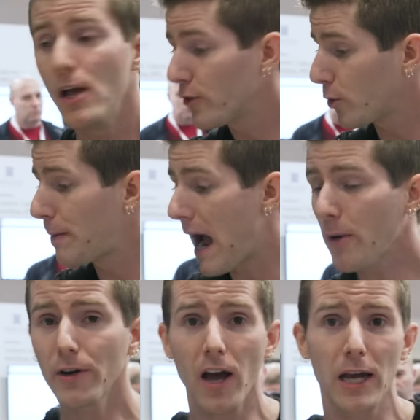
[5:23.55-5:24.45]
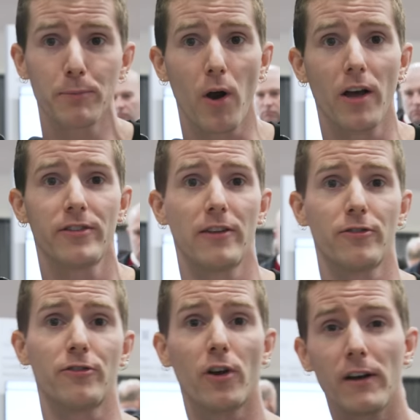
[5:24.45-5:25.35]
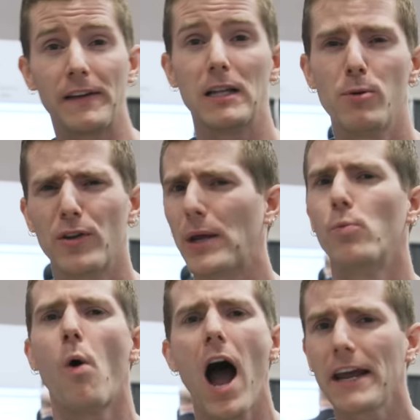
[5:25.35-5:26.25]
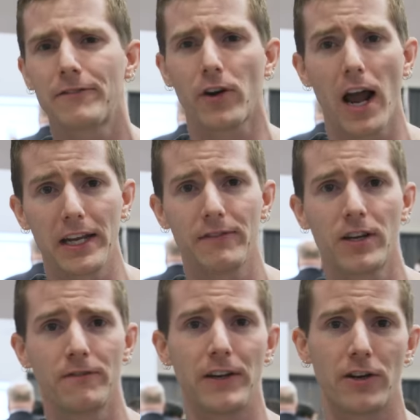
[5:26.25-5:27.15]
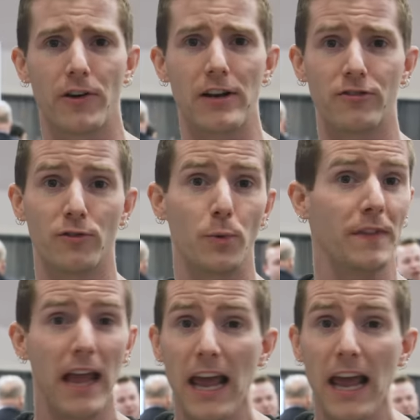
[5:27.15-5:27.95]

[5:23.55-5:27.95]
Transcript: So Power 9 processors are available in a wide variety of configurations with